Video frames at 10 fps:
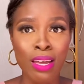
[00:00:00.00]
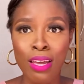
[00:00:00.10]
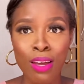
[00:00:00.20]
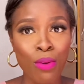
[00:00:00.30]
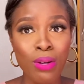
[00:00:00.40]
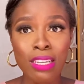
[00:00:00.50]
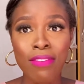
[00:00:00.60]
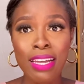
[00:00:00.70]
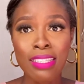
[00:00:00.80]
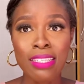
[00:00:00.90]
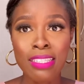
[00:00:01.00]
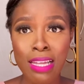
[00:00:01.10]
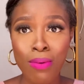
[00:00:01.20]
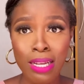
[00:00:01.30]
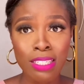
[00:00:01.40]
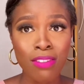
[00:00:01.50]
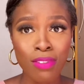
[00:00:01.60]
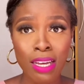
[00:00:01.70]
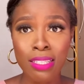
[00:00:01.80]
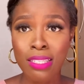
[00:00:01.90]
whatever it is that will achieve
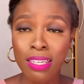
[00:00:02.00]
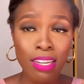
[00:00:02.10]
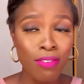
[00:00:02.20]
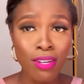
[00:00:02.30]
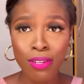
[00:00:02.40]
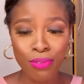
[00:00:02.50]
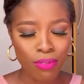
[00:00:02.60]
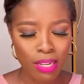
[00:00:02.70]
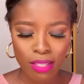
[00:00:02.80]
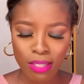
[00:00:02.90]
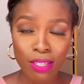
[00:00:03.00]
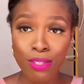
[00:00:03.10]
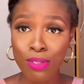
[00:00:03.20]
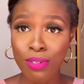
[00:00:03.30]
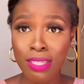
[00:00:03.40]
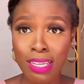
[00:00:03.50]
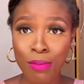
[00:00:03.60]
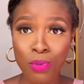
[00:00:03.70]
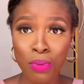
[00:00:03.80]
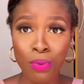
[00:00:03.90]
that, definitely do that. This is not the time
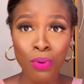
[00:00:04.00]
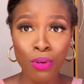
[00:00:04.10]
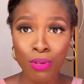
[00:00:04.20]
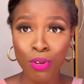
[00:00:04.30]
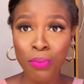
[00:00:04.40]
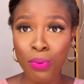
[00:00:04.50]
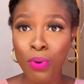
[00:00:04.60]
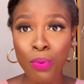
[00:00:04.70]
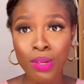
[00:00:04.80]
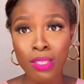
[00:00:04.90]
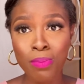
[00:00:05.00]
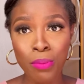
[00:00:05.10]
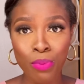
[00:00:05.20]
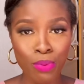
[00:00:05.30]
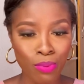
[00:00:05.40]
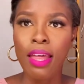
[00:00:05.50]
to be woke. Don't be woke with these people.